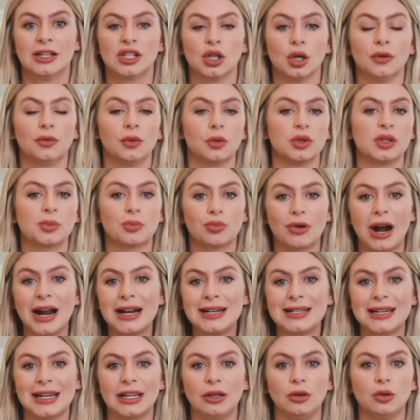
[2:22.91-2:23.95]
So if it was
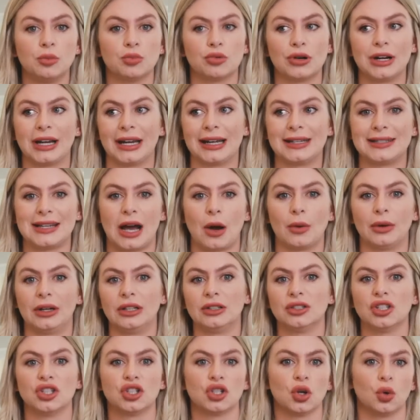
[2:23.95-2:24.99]
branding, you break it down
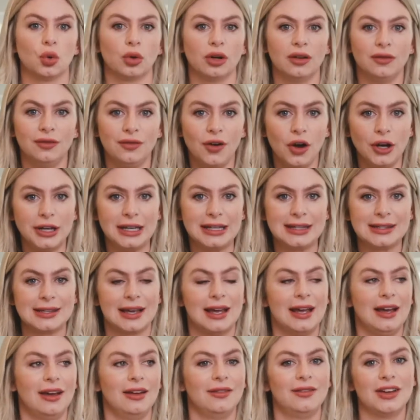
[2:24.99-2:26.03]
into tone of
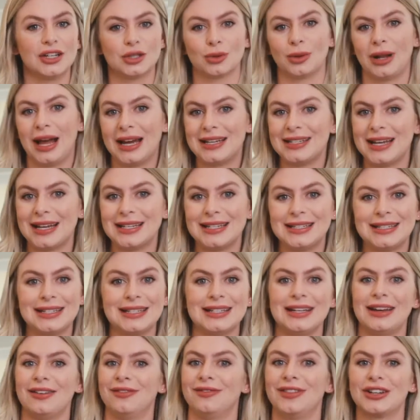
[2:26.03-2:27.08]
voice, visual
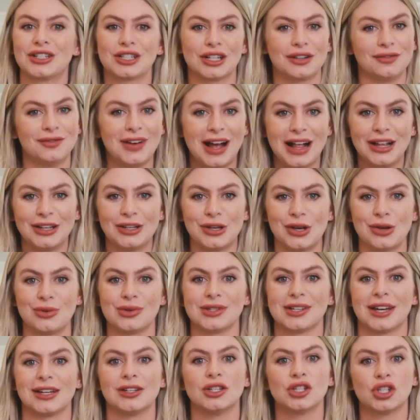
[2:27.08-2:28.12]
identity, vision and
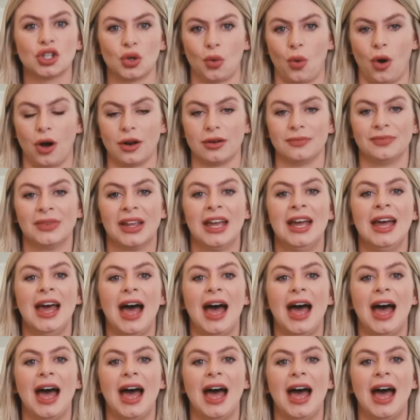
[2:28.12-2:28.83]
values, and so on.